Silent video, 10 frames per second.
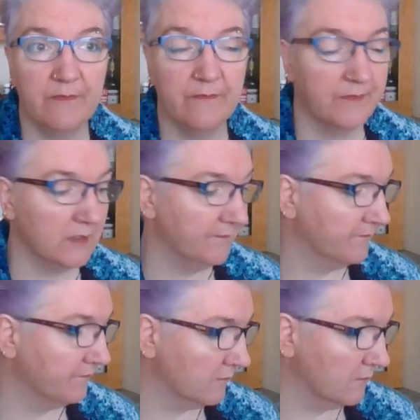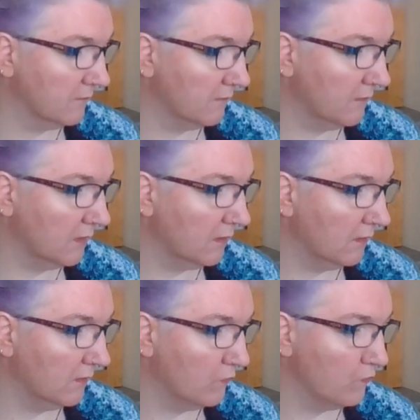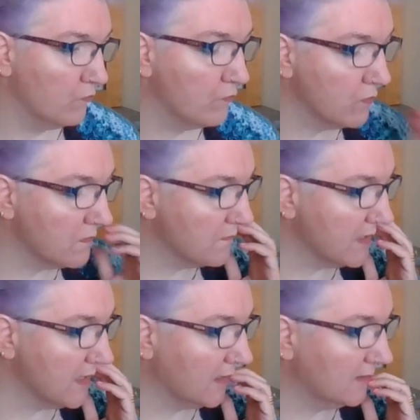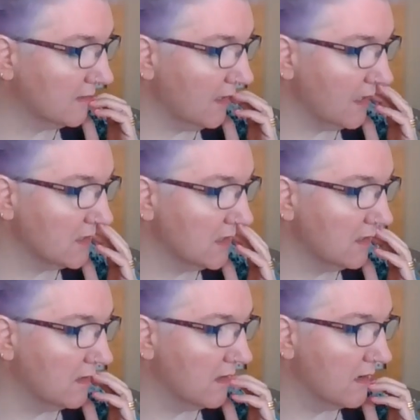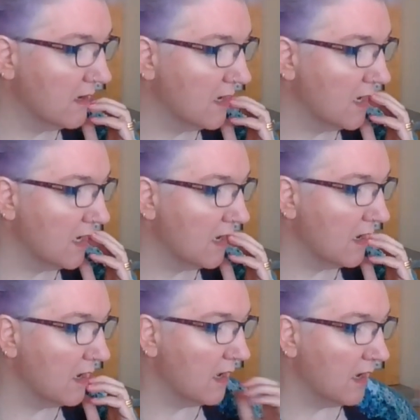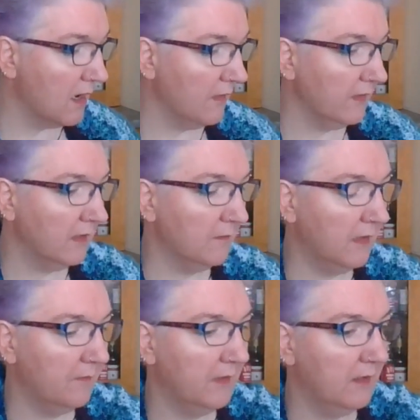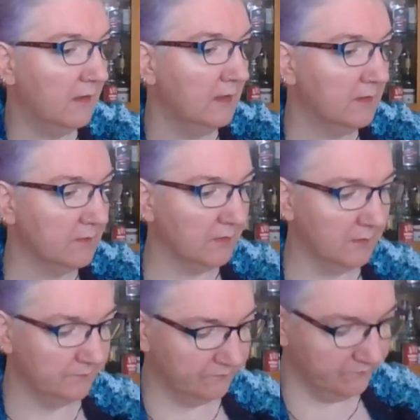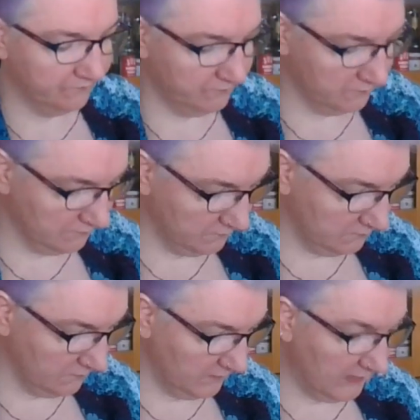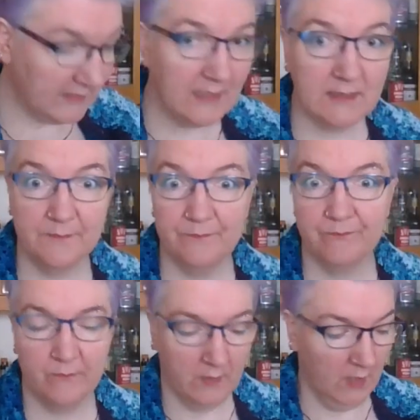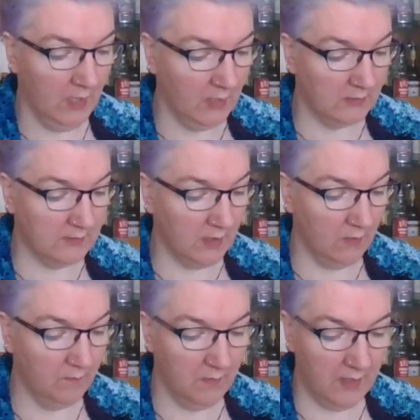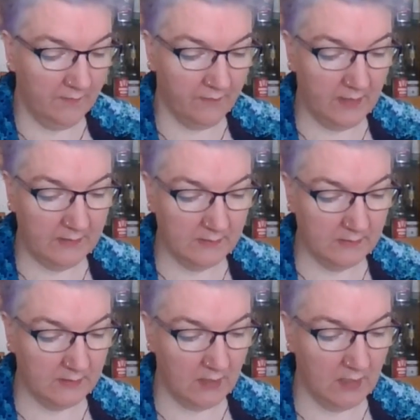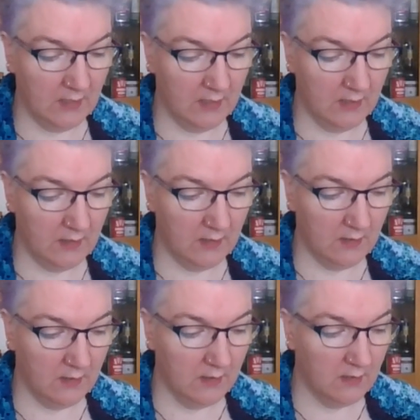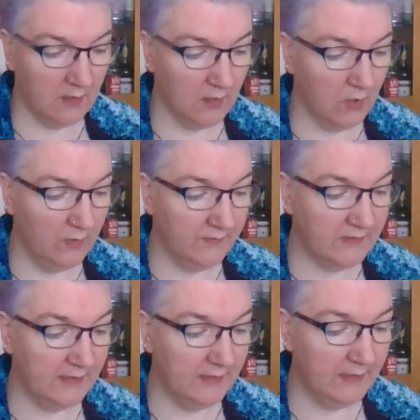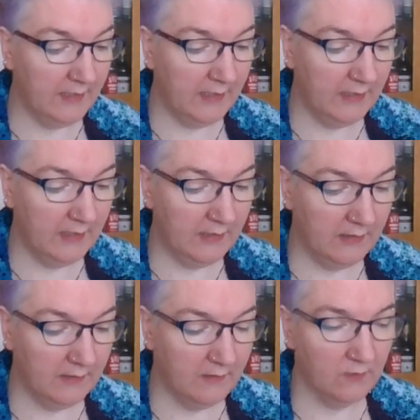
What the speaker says: What bag is that in? I think it might be in this one. It is. So my friend who lives in Lee, no, she doesn't live in Lee, she lives the other side of the Pennines,